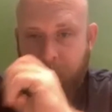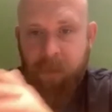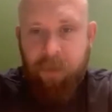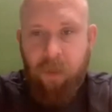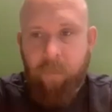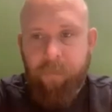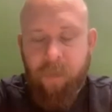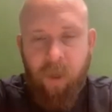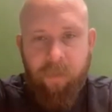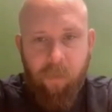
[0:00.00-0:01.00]
So
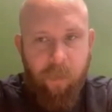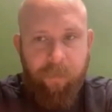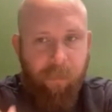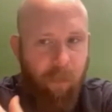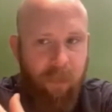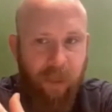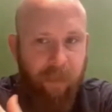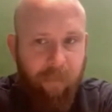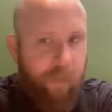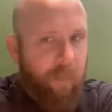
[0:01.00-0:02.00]
3%
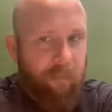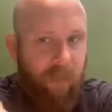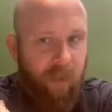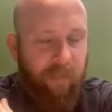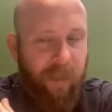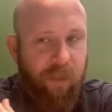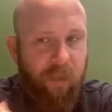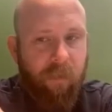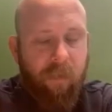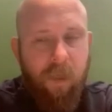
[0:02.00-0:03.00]
minimum
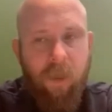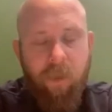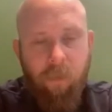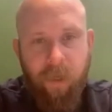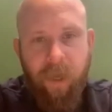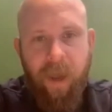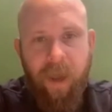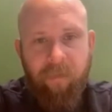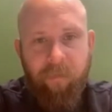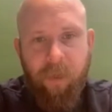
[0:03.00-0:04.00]
conventional,
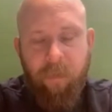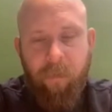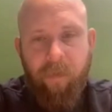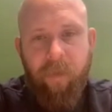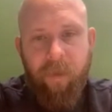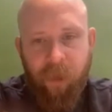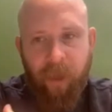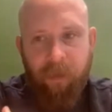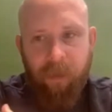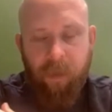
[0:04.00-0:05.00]
3.5% minimum
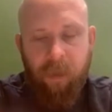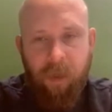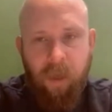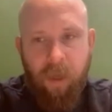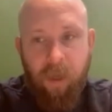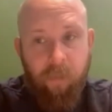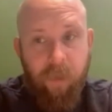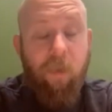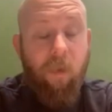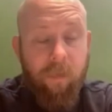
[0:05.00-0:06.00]
FHA. I would
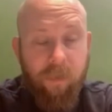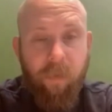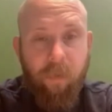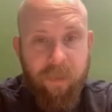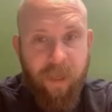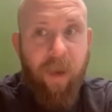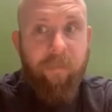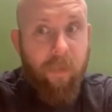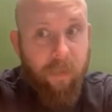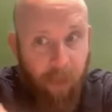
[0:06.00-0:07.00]
encourage folks to
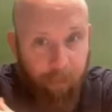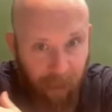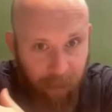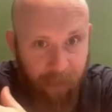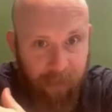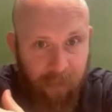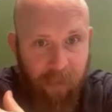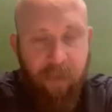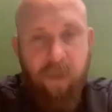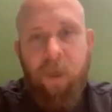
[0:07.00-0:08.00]
have their down payment.
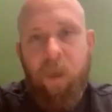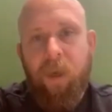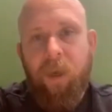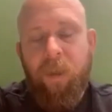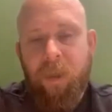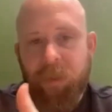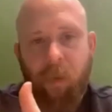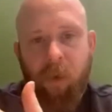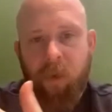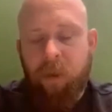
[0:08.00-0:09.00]
In this
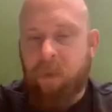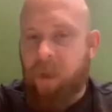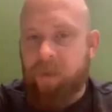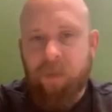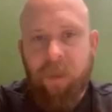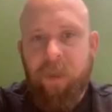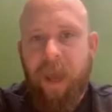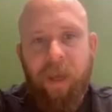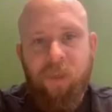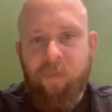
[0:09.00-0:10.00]
market, not just in
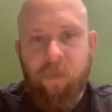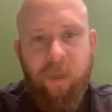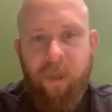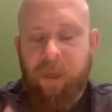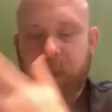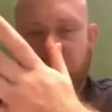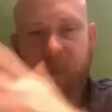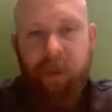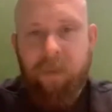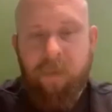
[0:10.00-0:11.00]
Nashville, again, I
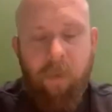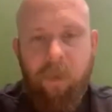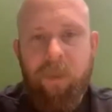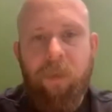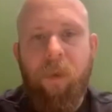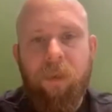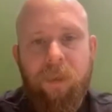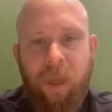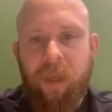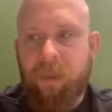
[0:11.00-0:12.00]
lend in 30 some odd
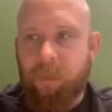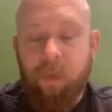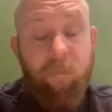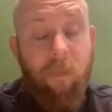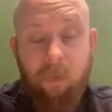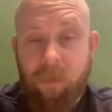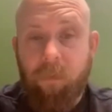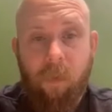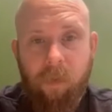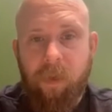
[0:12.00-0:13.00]
states, but in most
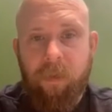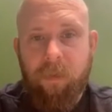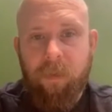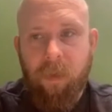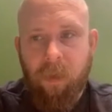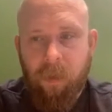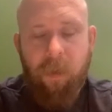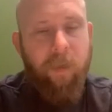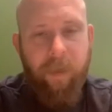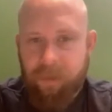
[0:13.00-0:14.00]
markets,
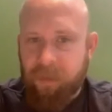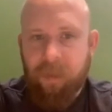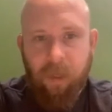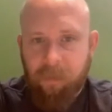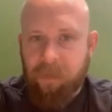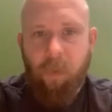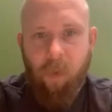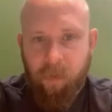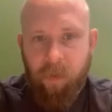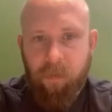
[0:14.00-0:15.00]
it's a seller's
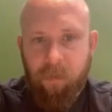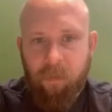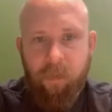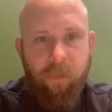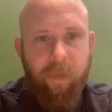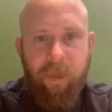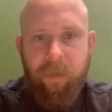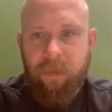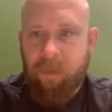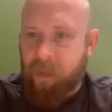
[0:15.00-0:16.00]
market, which
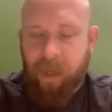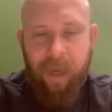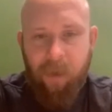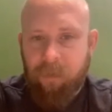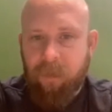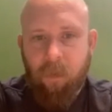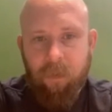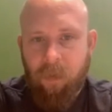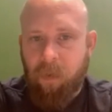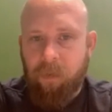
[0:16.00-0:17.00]
means that house
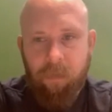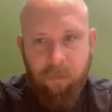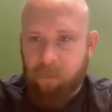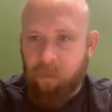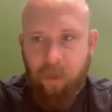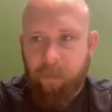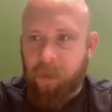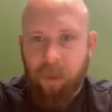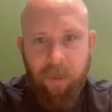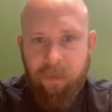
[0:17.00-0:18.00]
goes on the
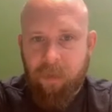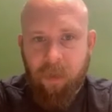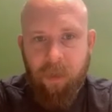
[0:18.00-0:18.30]
MLS.